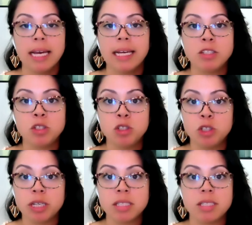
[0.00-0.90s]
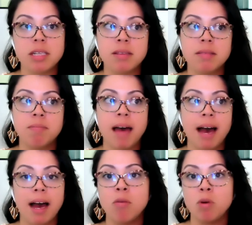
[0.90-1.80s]
It's just
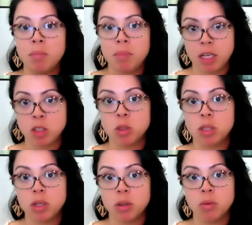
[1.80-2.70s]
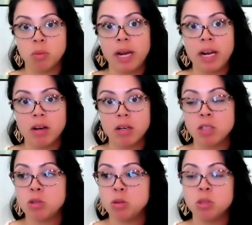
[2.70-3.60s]
that I want to make sure that you're aware,
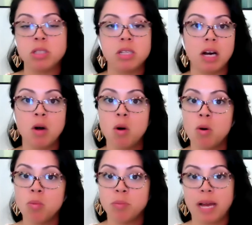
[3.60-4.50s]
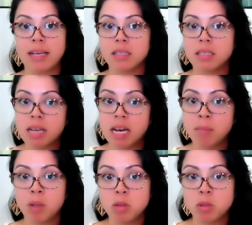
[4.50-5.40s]
as soon as a home has a
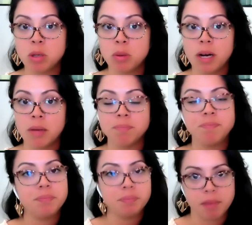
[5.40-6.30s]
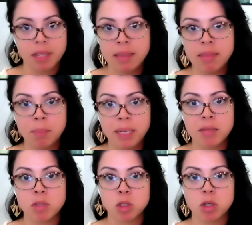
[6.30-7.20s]
signpost go up, it then
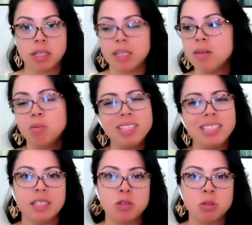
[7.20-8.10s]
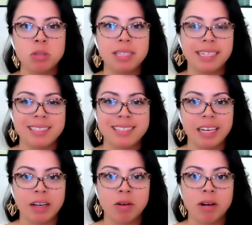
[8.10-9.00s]
becomes a target. Really, as soon as it hits
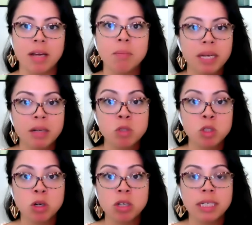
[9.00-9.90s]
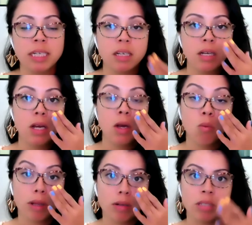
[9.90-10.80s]
the internet, it becomes a target,
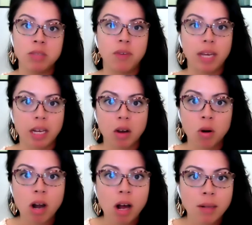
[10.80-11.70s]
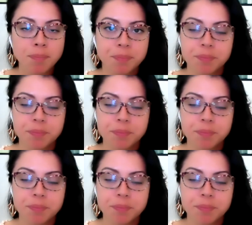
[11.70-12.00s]
whether it's vacant or not.